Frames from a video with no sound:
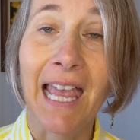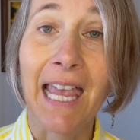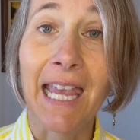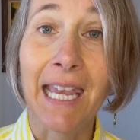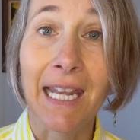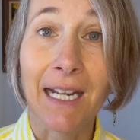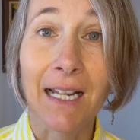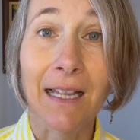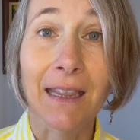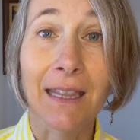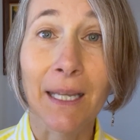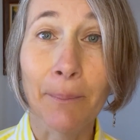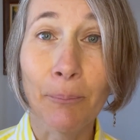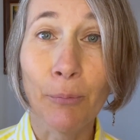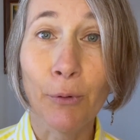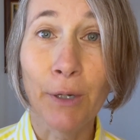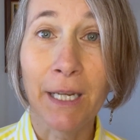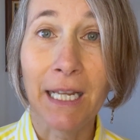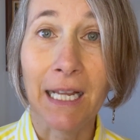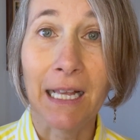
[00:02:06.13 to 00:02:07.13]
In a lip
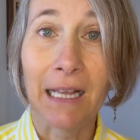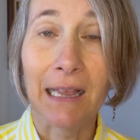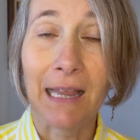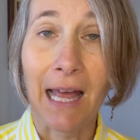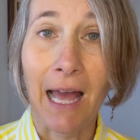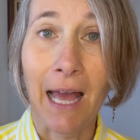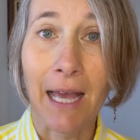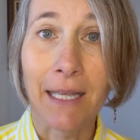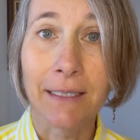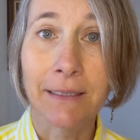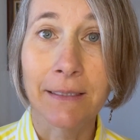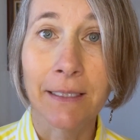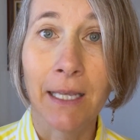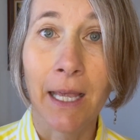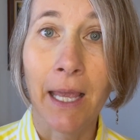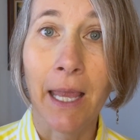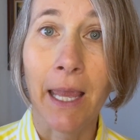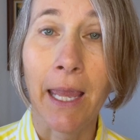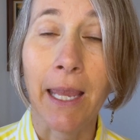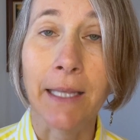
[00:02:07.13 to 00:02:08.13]
reading class,
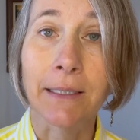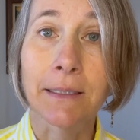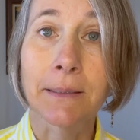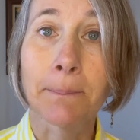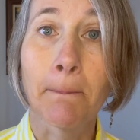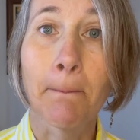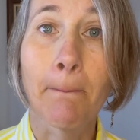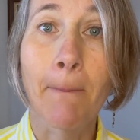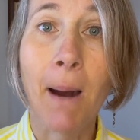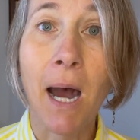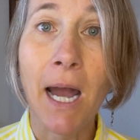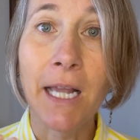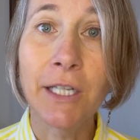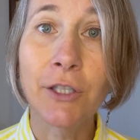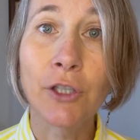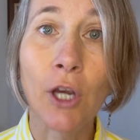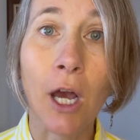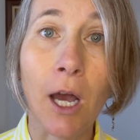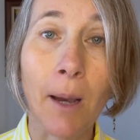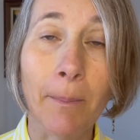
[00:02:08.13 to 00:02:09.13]
it's my
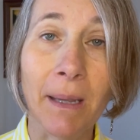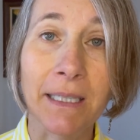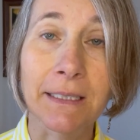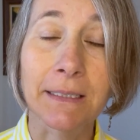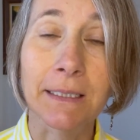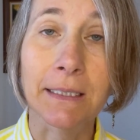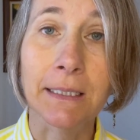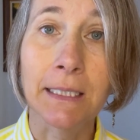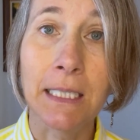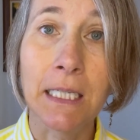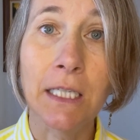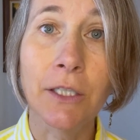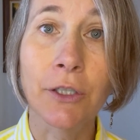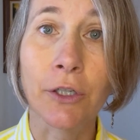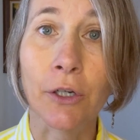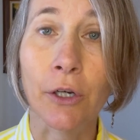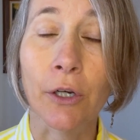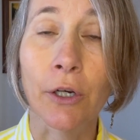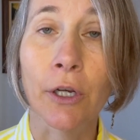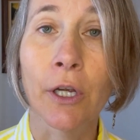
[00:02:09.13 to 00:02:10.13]
job as the
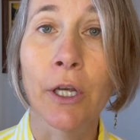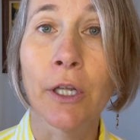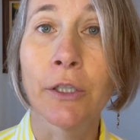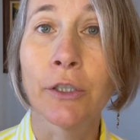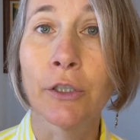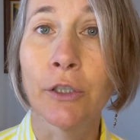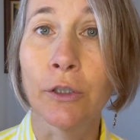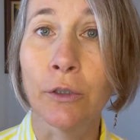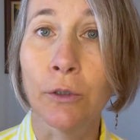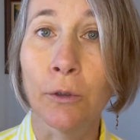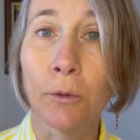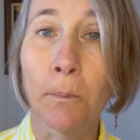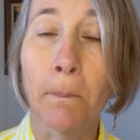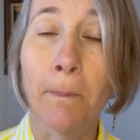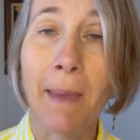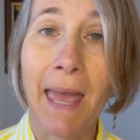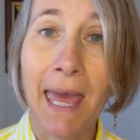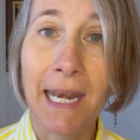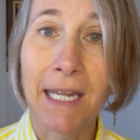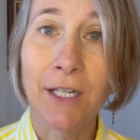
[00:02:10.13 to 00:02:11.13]
teacher to
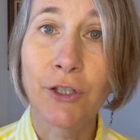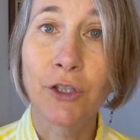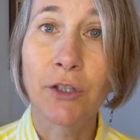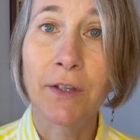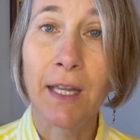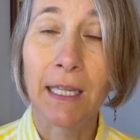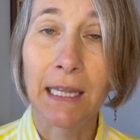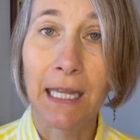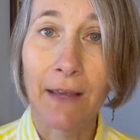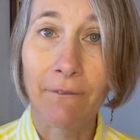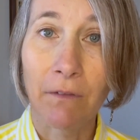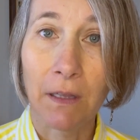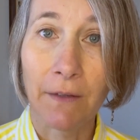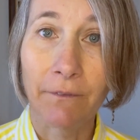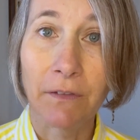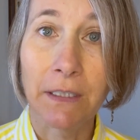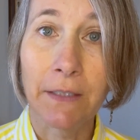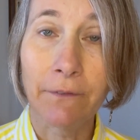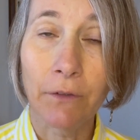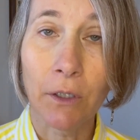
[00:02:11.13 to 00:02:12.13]
manage the level
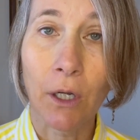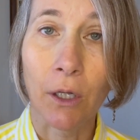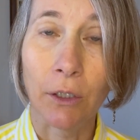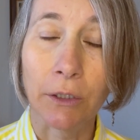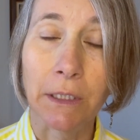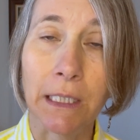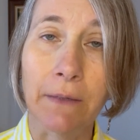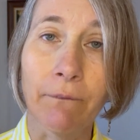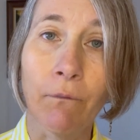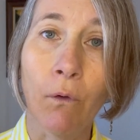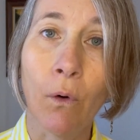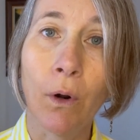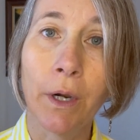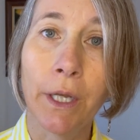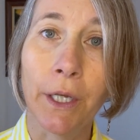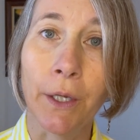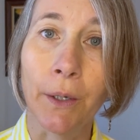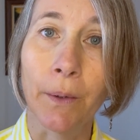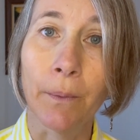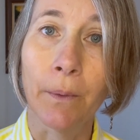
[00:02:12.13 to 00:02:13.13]
of difficulty for
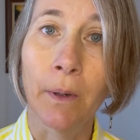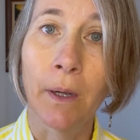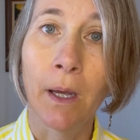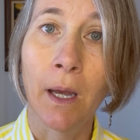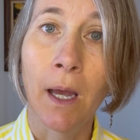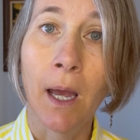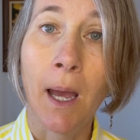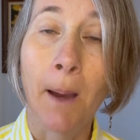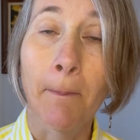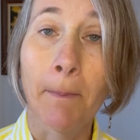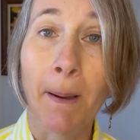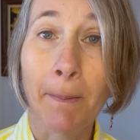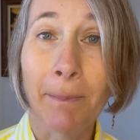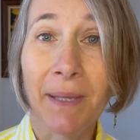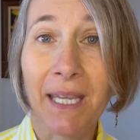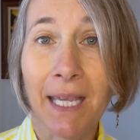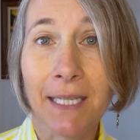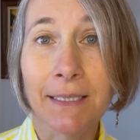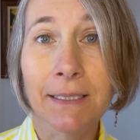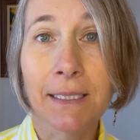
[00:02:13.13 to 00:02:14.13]
you. But
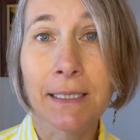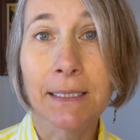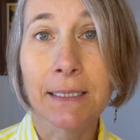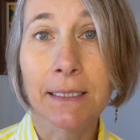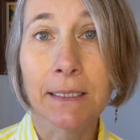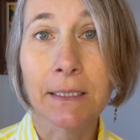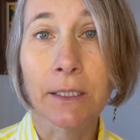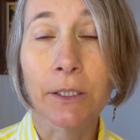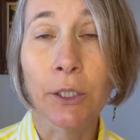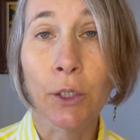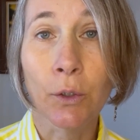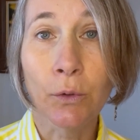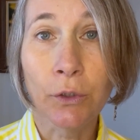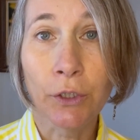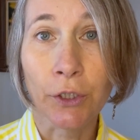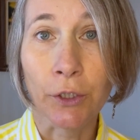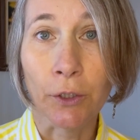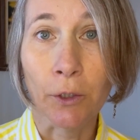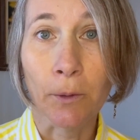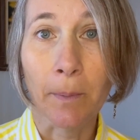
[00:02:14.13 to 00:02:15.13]
because this is
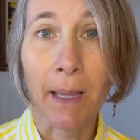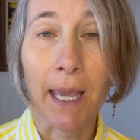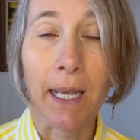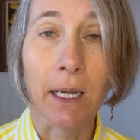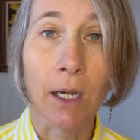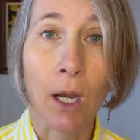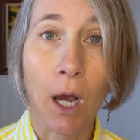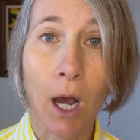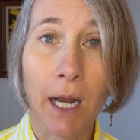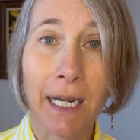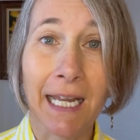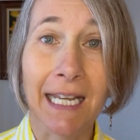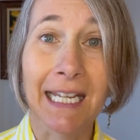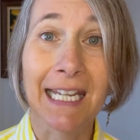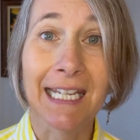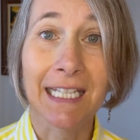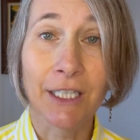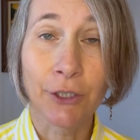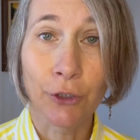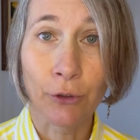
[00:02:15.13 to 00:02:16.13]
YouTube and not an
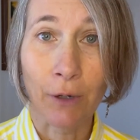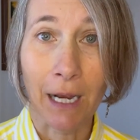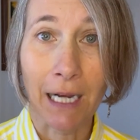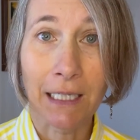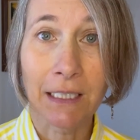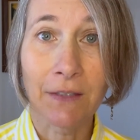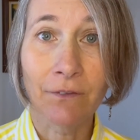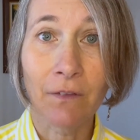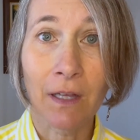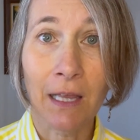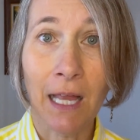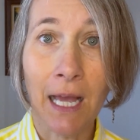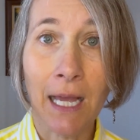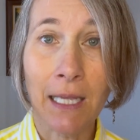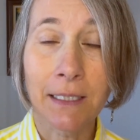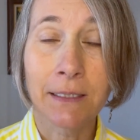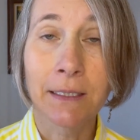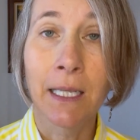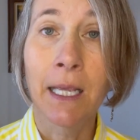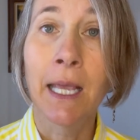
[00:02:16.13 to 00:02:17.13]
interactive class,
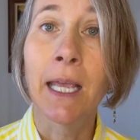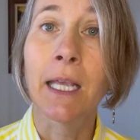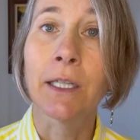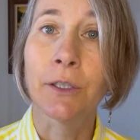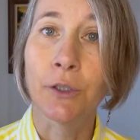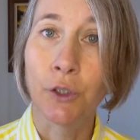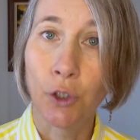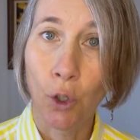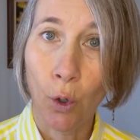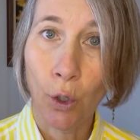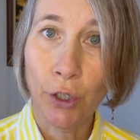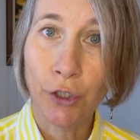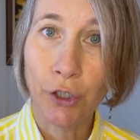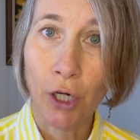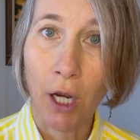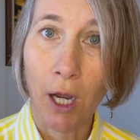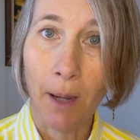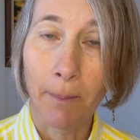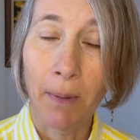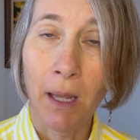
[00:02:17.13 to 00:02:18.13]
it's your
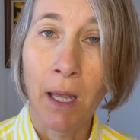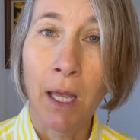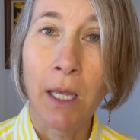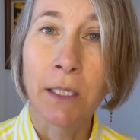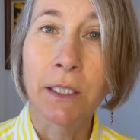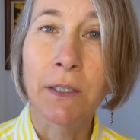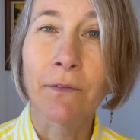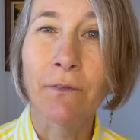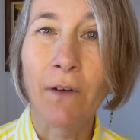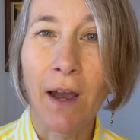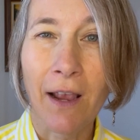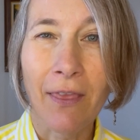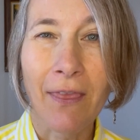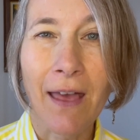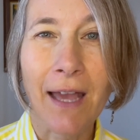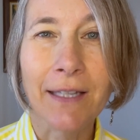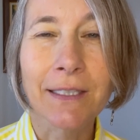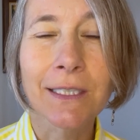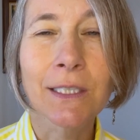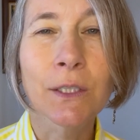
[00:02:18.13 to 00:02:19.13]
job to find
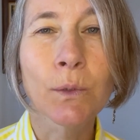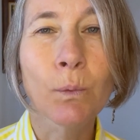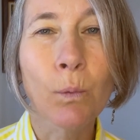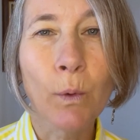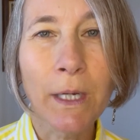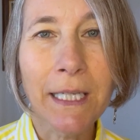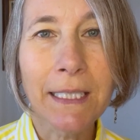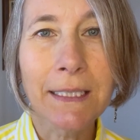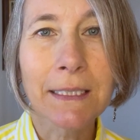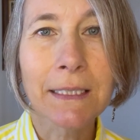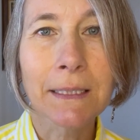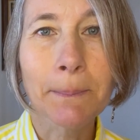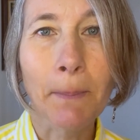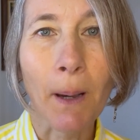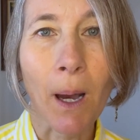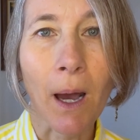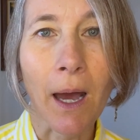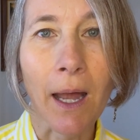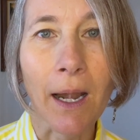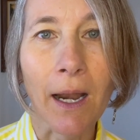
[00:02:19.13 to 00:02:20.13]
that sweet
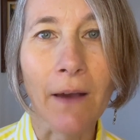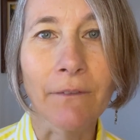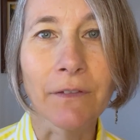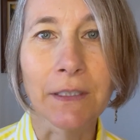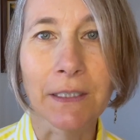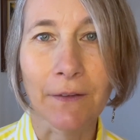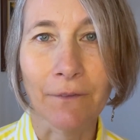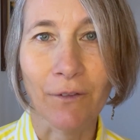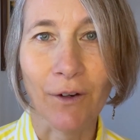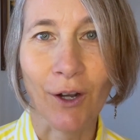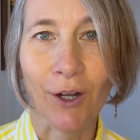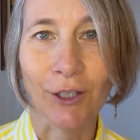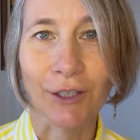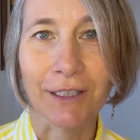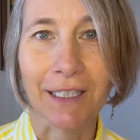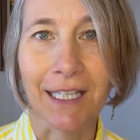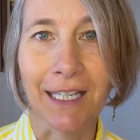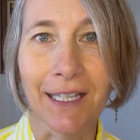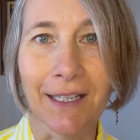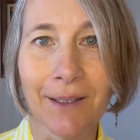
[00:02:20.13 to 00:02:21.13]
spot of
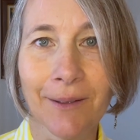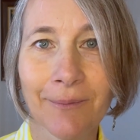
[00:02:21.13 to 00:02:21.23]
difficulty.